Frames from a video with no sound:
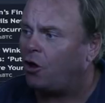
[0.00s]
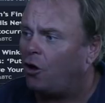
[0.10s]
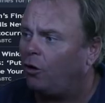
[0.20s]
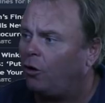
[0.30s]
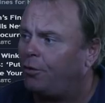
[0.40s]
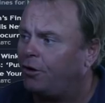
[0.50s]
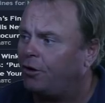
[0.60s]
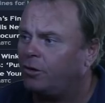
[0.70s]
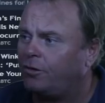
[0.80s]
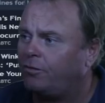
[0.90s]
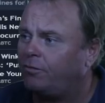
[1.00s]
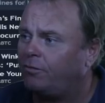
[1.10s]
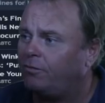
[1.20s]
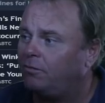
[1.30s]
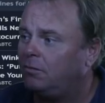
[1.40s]
or the person with
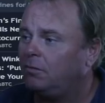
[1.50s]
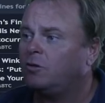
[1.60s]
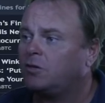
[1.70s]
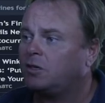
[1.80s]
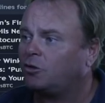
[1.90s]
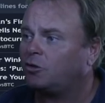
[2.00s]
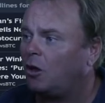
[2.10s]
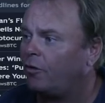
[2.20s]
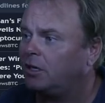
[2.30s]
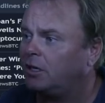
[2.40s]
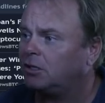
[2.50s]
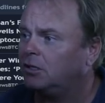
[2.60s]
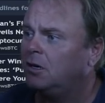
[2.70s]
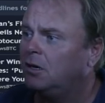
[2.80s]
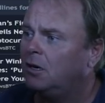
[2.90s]
no sexual orientation,
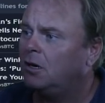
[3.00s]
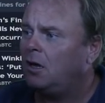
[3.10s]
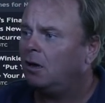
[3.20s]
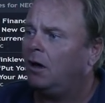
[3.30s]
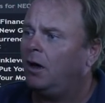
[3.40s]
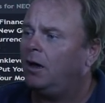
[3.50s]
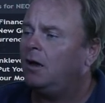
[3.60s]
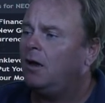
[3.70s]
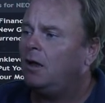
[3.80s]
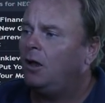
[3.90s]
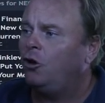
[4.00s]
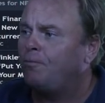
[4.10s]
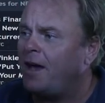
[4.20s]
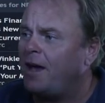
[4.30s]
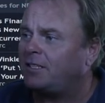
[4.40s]
right, who
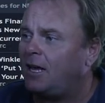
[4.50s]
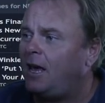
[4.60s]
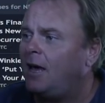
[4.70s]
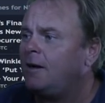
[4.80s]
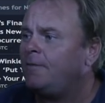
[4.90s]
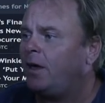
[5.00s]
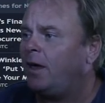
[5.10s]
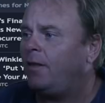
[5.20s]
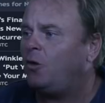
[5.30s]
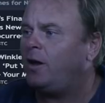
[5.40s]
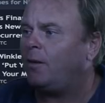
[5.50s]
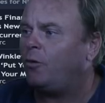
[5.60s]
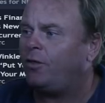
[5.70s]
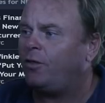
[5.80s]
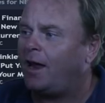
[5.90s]
buys it here, and then you end up with
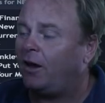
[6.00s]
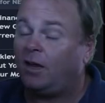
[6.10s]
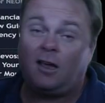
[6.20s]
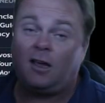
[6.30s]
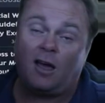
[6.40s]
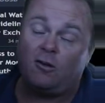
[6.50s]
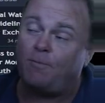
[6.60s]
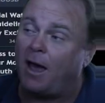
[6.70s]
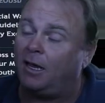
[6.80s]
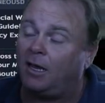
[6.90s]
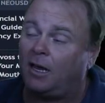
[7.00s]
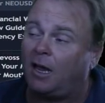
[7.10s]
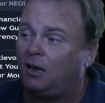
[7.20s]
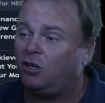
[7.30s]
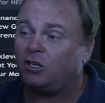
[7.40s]
it down here, and you panic, and
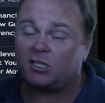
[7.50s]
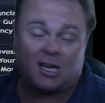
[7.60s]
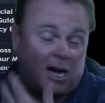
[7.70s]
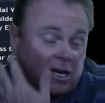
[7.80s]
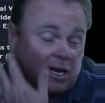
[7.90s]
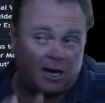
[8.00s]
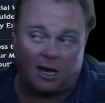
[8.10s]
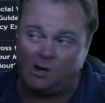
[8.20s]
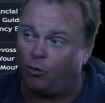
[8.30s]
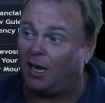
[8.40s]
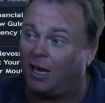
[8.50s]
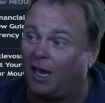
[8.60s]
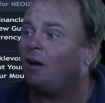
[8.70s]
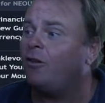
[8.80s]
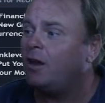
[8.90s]
you just can't take it anymore, and you get
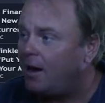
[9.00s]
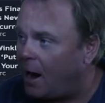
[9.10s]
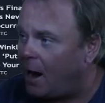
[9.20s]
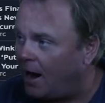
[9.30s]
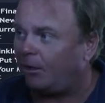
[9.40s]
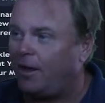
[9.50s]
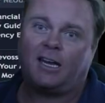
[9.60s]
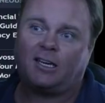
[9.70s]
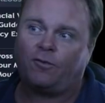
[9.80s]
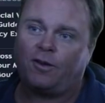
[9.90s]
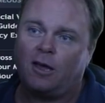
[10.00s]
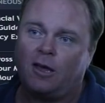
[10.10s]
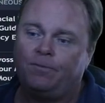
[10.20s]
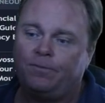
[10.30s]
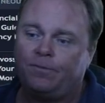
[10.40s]
out, and then it takes off again,
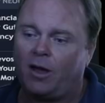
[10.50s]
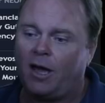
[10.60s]
okay?